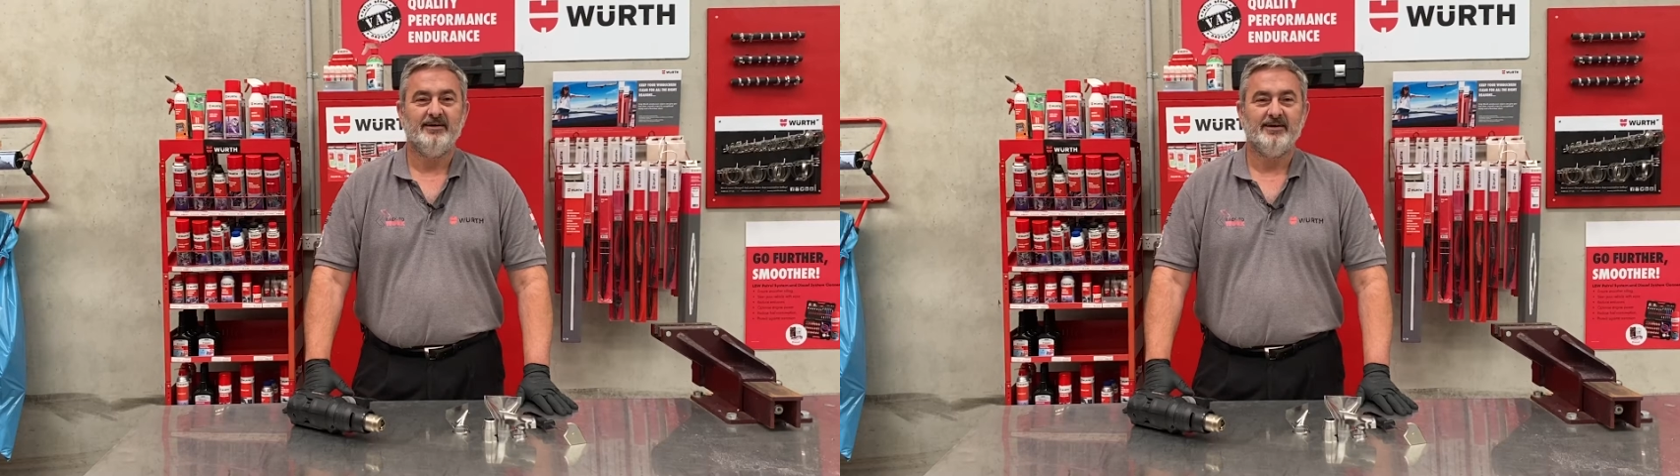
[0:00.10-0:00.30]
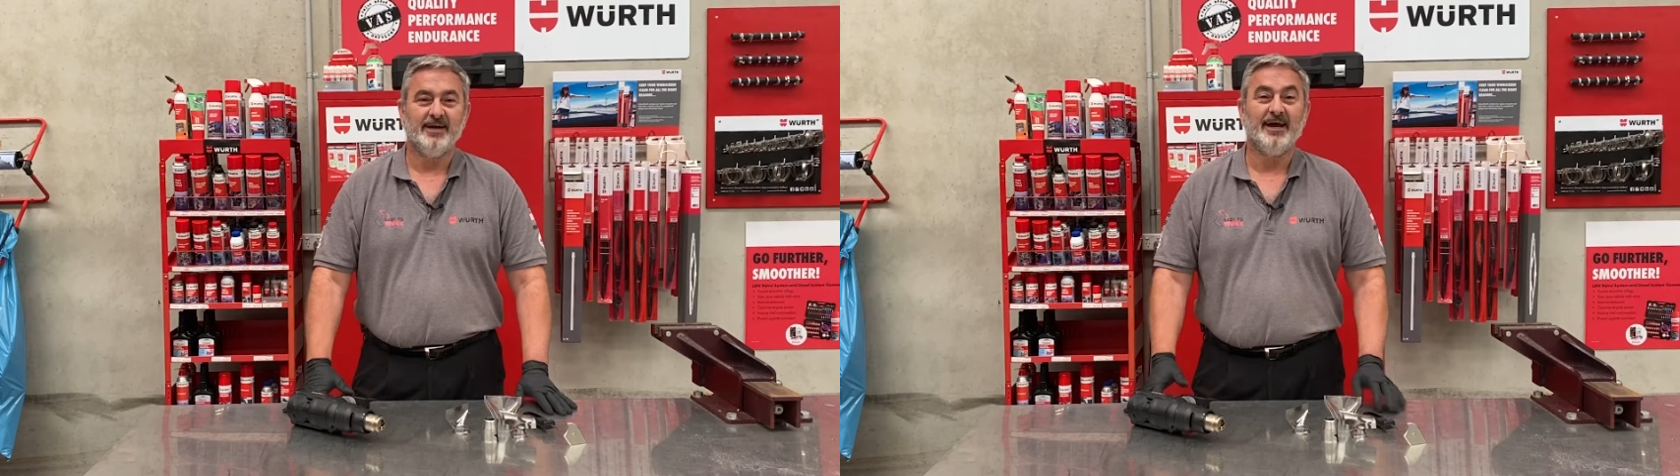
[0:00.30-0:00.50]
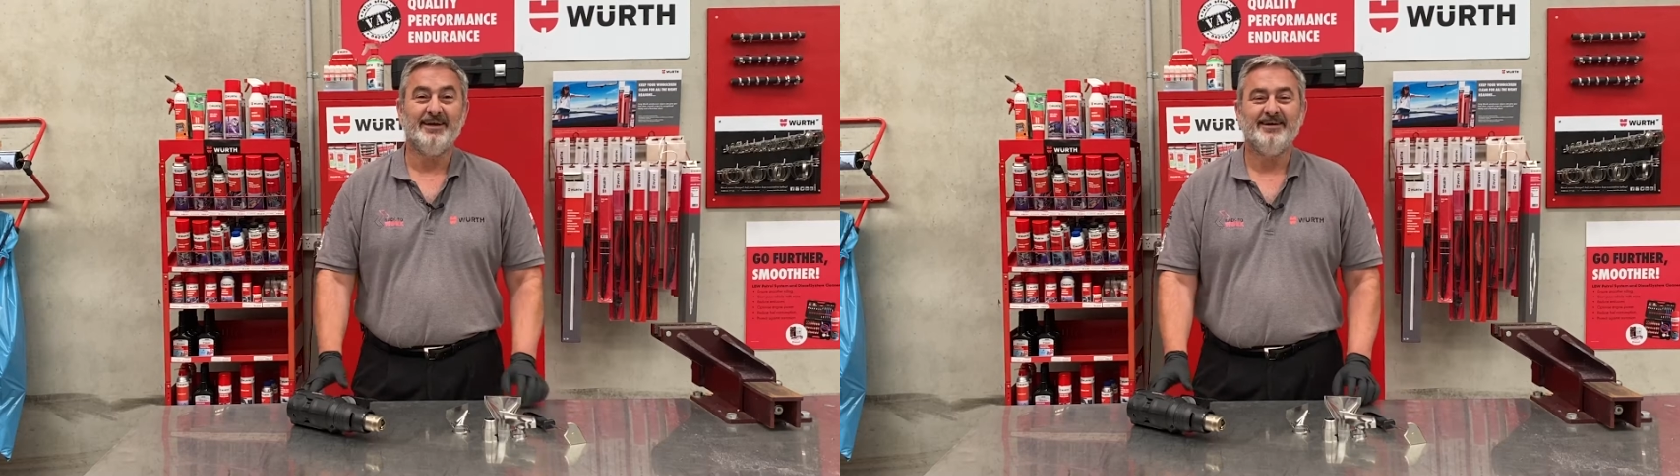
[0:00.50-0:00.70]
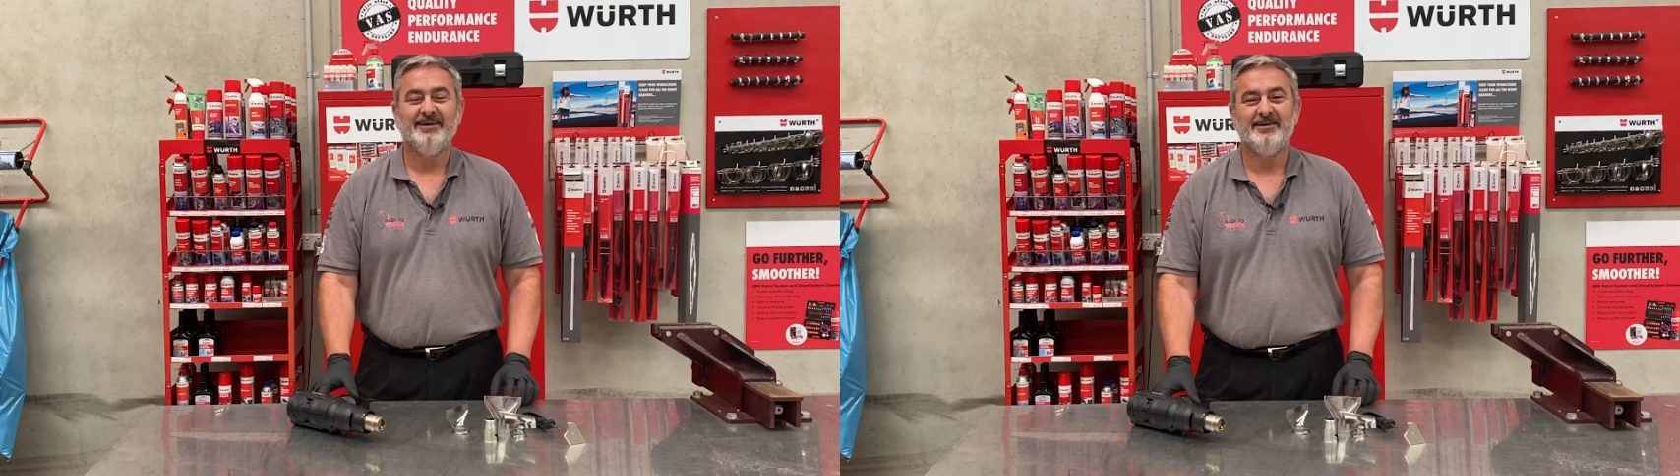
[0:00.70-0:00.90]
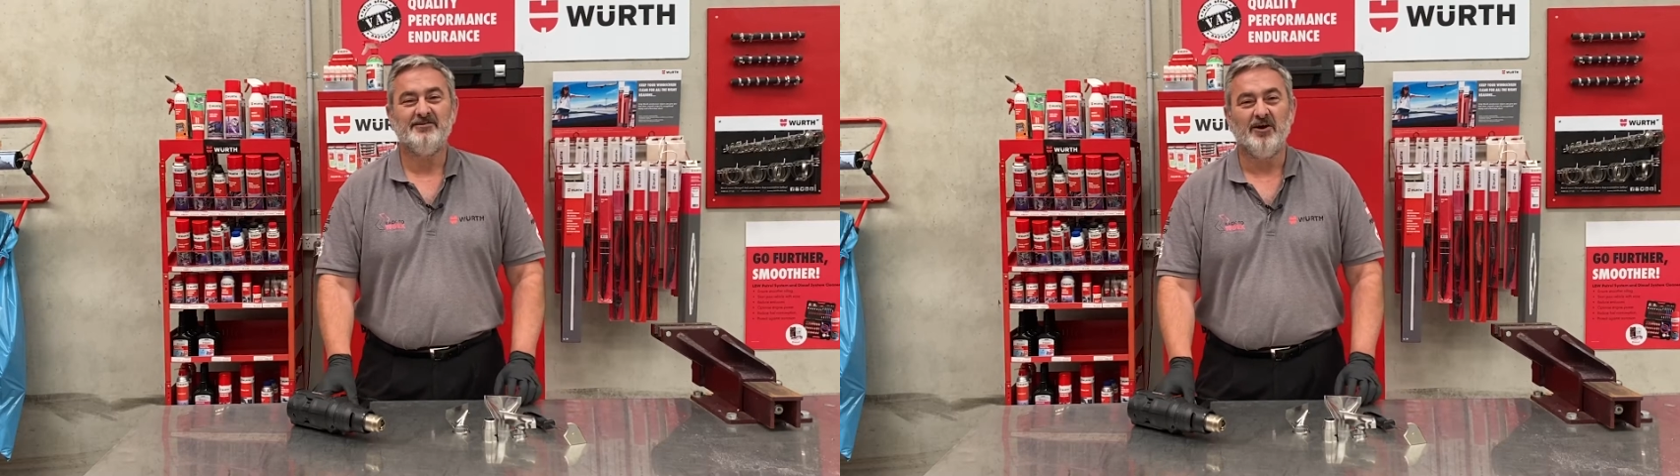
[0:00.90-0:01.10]
G'day,
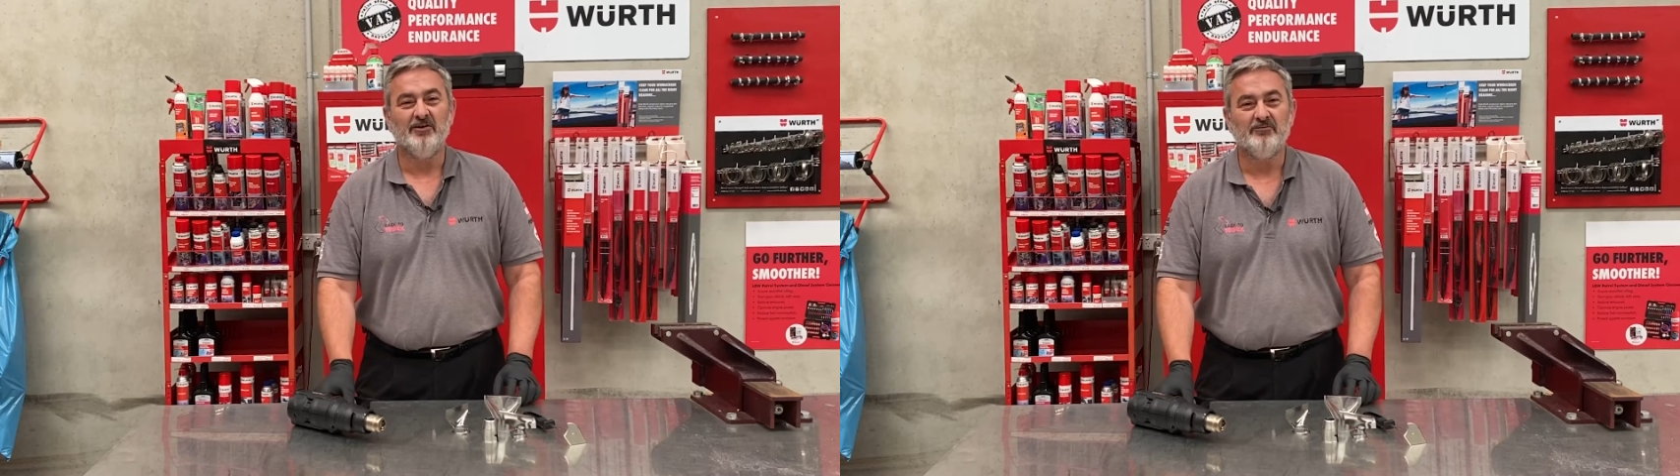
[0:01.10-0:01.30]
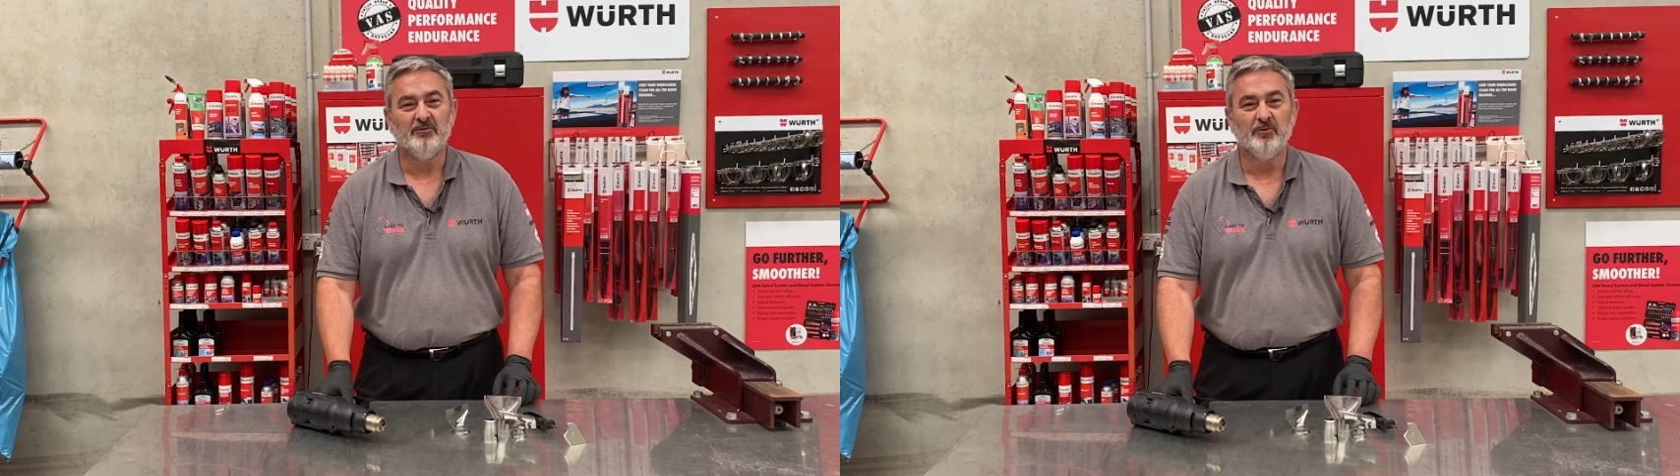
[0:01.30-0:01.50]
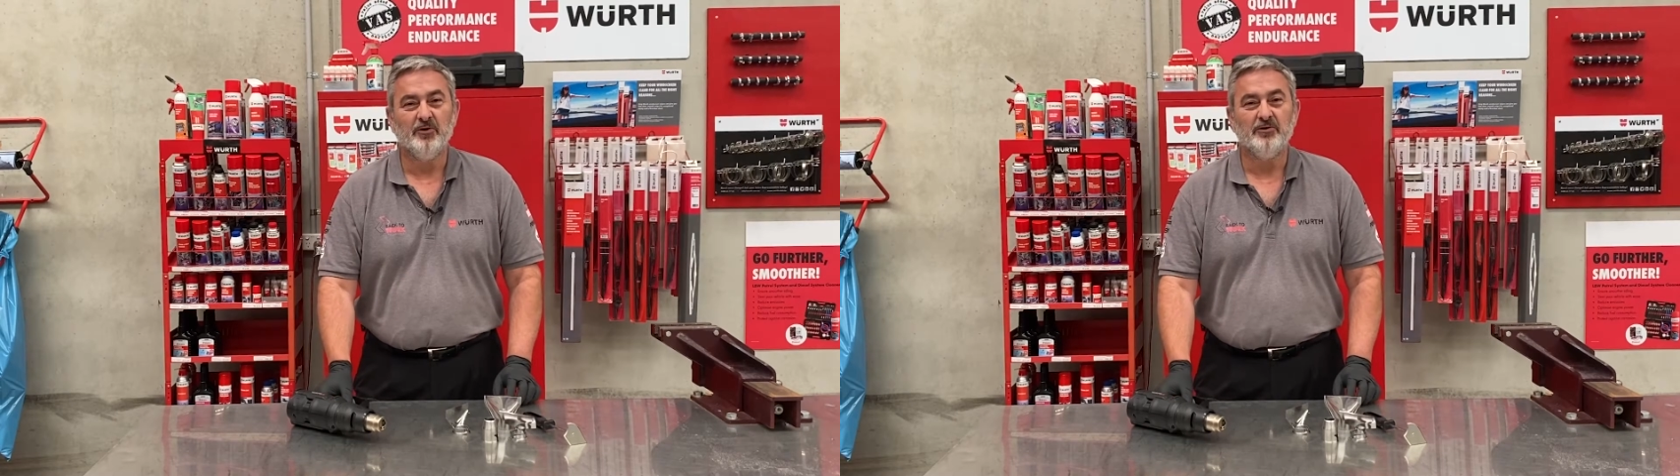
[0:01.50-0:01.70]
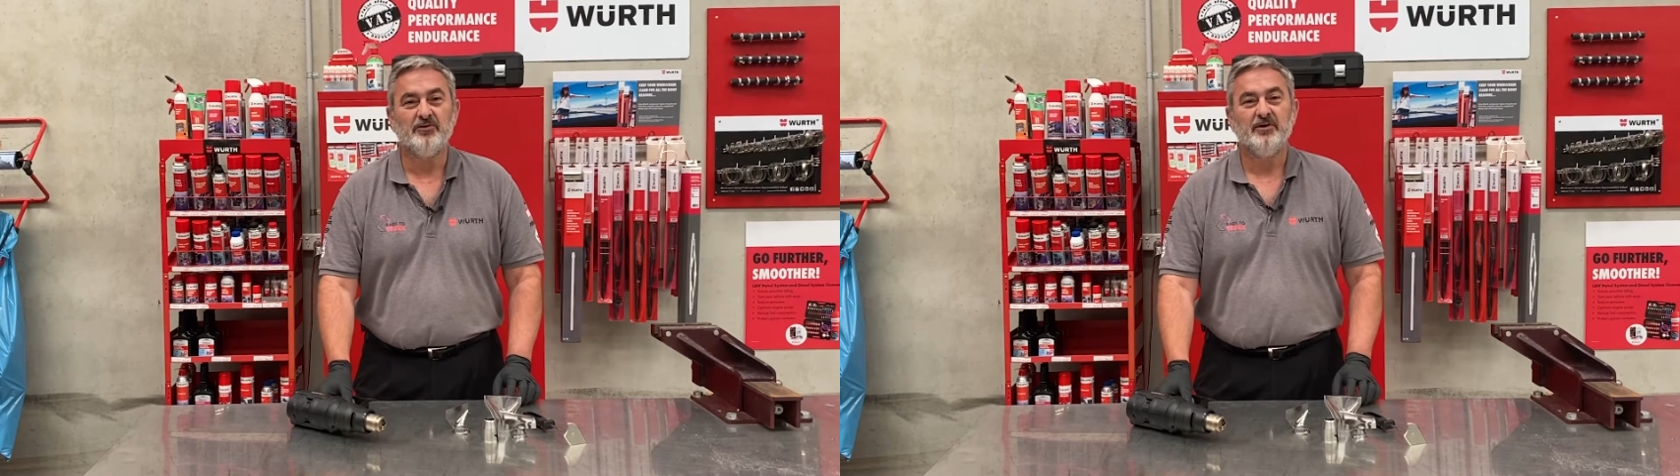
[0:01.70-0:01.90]
it's Colin from Worth.